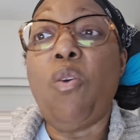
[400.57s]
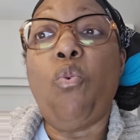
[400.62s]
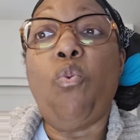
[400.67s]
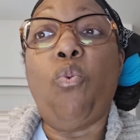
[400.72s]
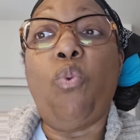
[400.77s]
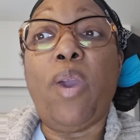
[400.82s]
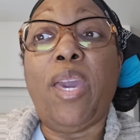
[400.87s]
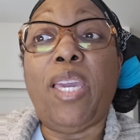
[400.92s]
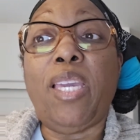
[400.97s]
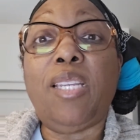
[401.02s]

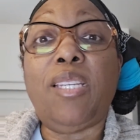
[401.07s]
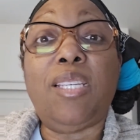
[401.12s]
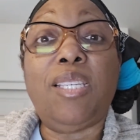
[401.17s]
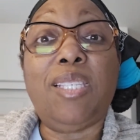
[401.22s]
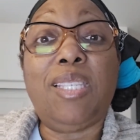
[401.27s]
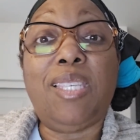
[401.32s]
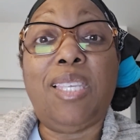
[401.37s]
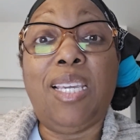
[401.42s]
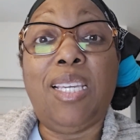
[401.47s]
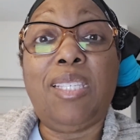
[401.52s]
Wait
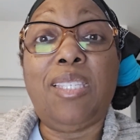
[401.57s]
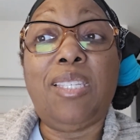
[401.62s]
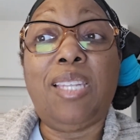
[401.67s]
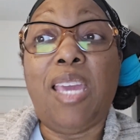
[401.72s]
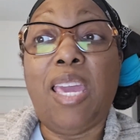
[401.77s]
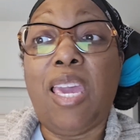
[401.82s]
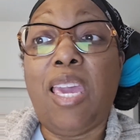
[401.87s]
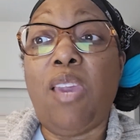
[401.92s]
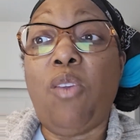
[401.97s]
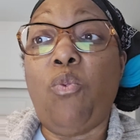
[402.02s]
6
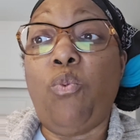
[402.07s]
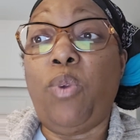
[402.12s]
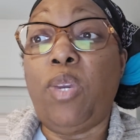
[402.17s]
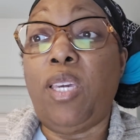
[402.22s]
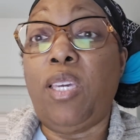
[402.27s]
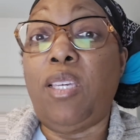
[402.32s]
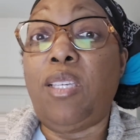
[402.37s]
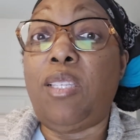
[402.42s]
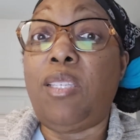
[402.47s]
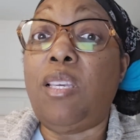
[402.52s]
to 8
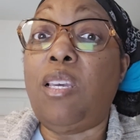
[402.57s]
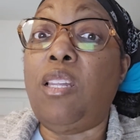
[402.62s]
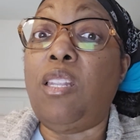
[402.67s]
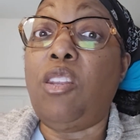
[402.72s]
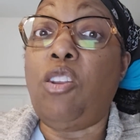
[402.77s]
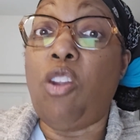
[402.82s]
weeks.